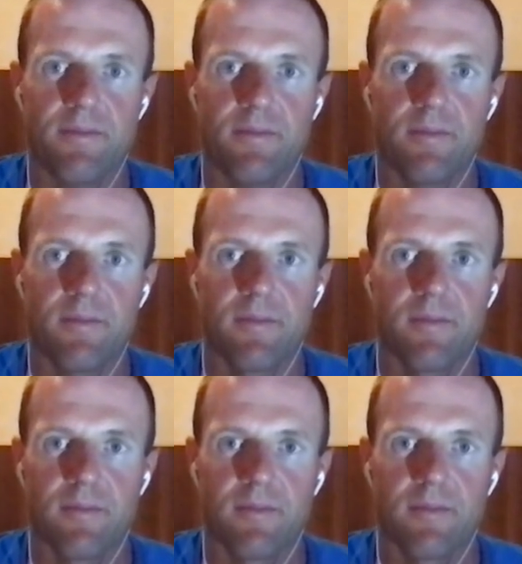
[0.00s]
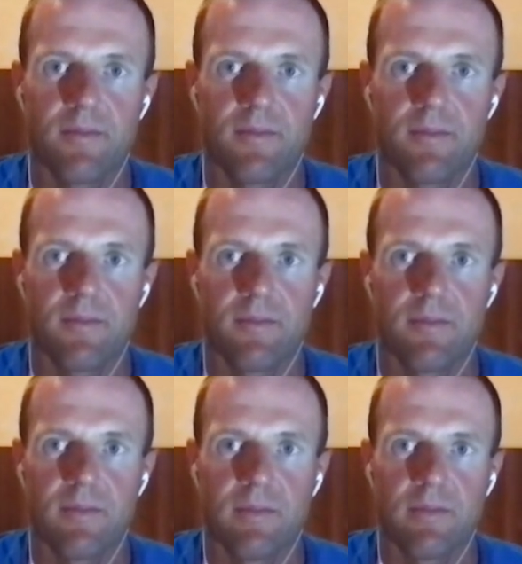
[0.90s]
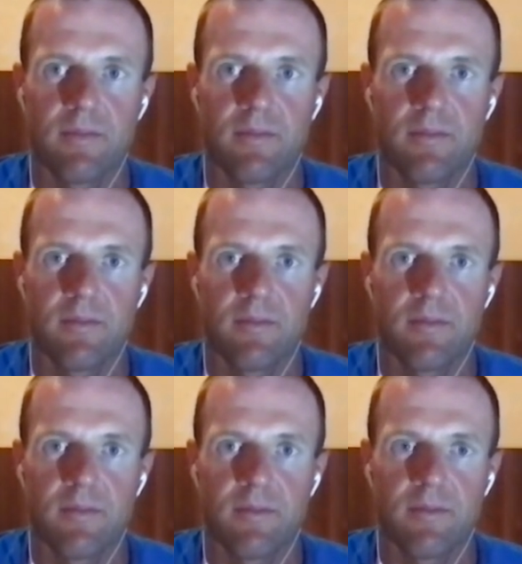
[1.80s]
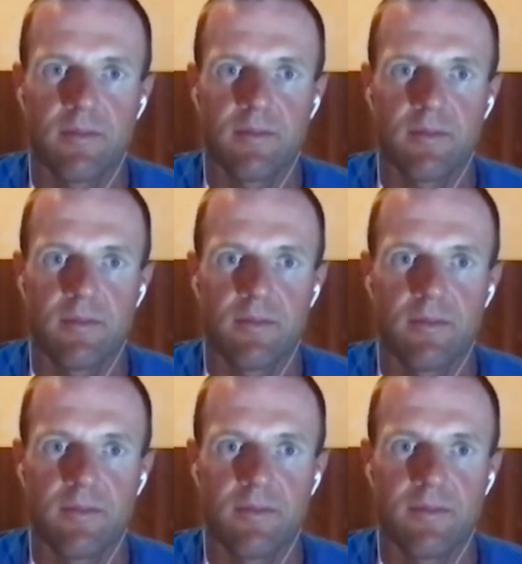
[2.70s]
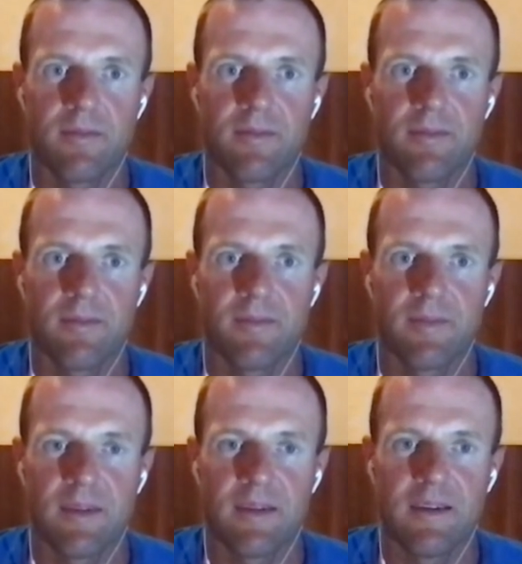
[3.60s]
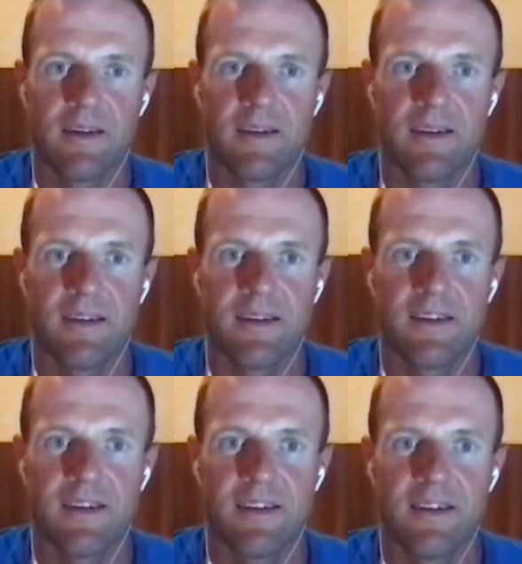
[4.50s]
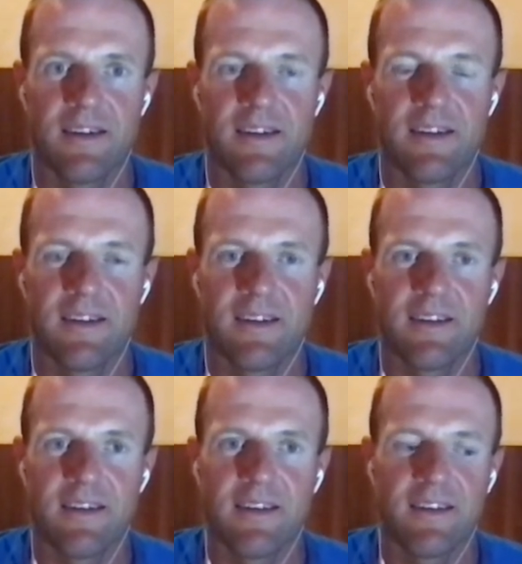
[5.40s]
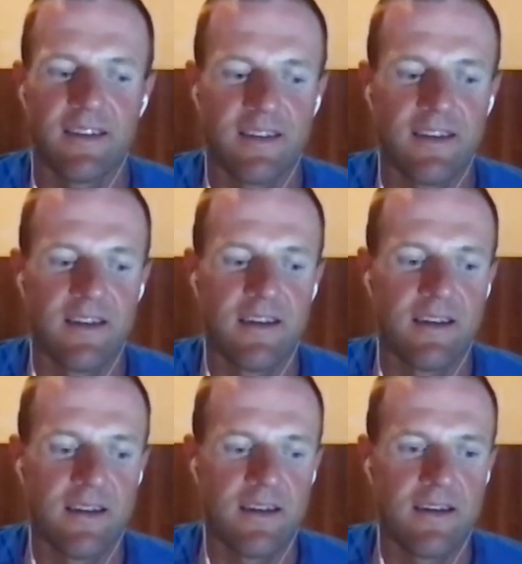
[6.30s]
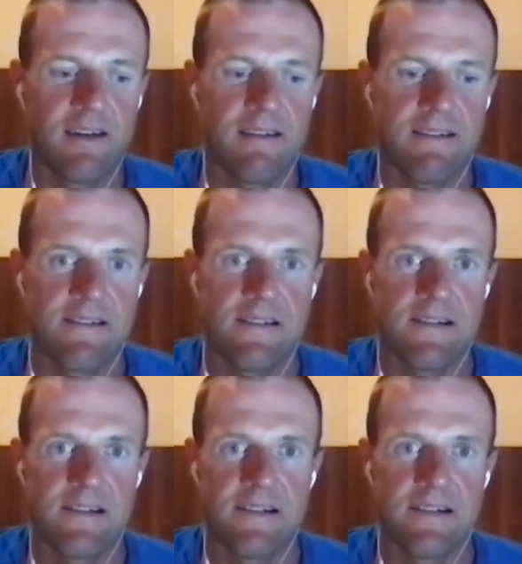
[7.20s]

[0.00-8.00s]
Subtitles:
(silent)